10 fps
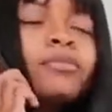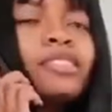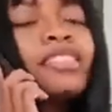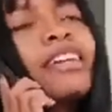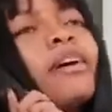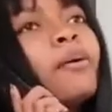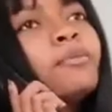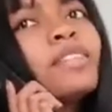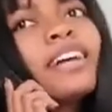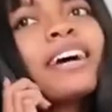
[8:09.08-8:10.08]
I'm just at
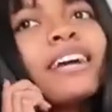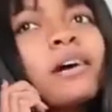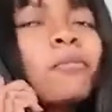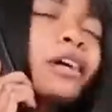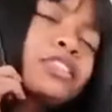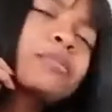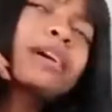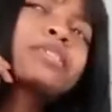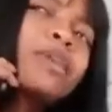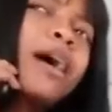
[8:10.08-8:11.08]
home tonight. I'm washing
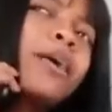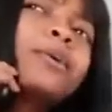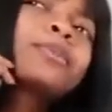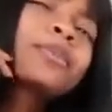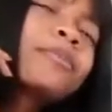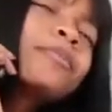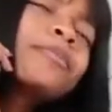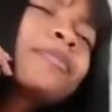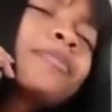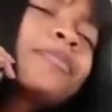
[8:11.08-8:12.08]
my drawers.
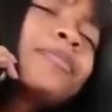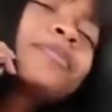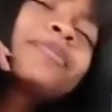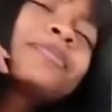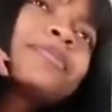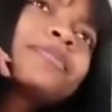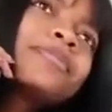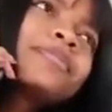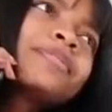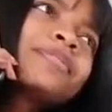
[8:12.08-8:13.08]
Are you fucking
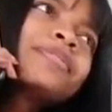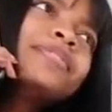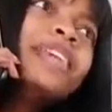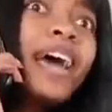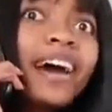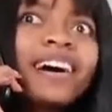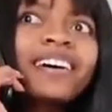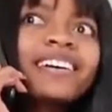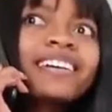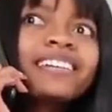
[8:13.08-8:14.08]
serious? Yeah.
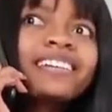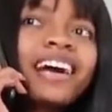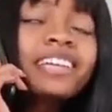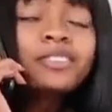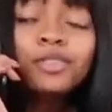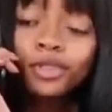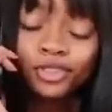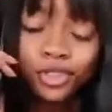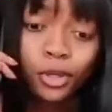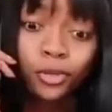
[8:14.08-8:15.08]
I can do
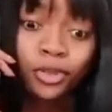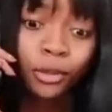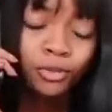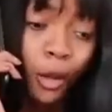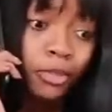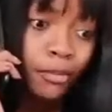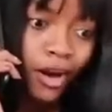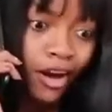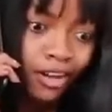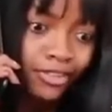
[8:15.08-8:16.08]
yours too if you come drop them
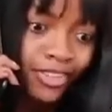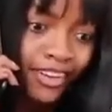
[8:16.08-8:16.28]
off.